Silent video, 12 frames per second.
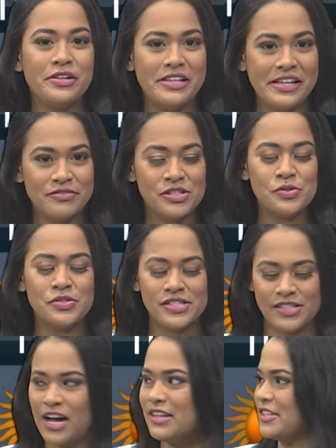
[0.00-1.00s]
relief to
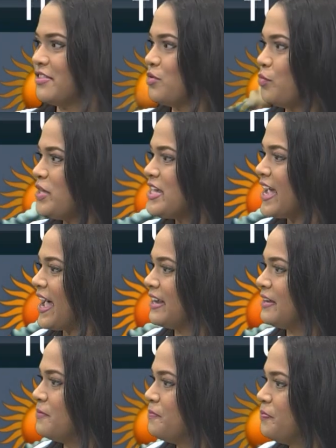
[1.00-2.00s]
start the
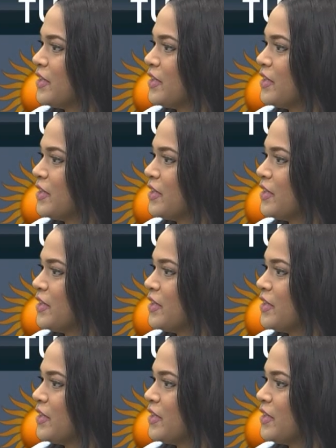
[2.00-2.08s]
weekend.